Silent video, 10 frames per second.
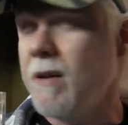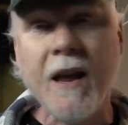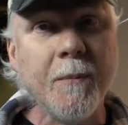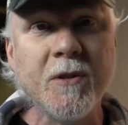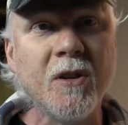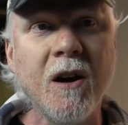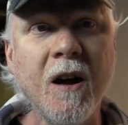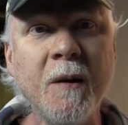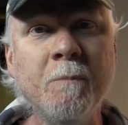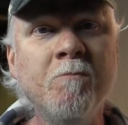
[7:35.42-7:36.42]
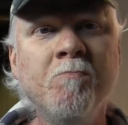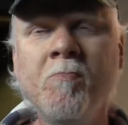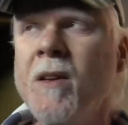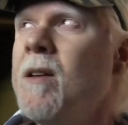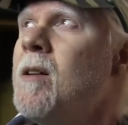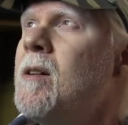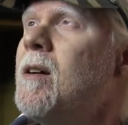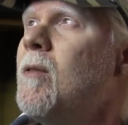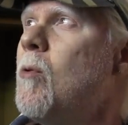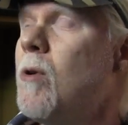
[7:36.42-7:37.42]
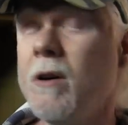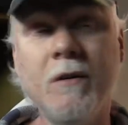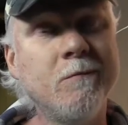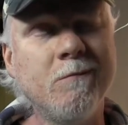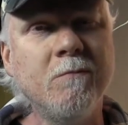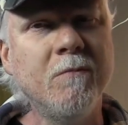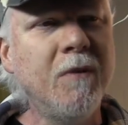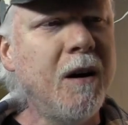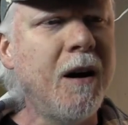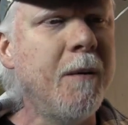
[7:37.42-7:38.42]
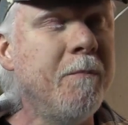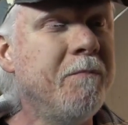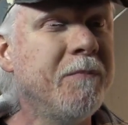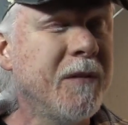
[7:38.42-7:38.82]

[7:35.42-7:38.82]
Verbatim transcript: Amazon or um,